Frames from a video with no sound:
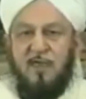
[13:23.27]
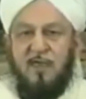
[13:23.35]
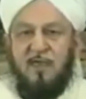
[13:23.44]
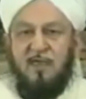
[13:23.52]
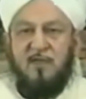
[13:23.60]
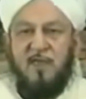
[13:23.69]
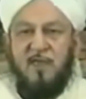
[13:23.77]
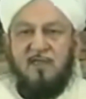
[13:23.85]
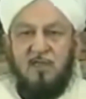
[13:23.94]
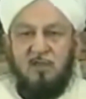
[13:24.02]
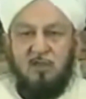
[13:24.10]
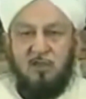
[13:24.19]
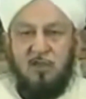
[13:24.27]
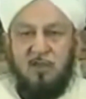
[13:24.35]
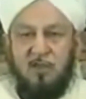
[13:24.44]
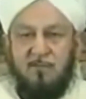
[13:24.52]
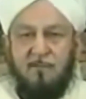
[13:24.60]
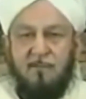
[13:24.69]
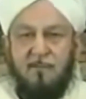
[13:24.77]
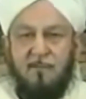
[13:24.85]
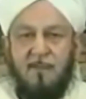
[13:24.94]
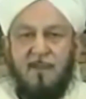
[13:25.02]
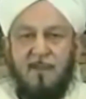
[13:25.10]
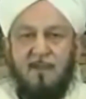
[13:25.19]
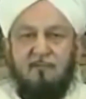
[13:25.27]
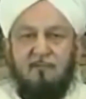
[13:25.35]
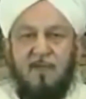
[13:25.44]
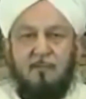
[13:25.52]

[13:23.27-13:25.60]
before the end of the next century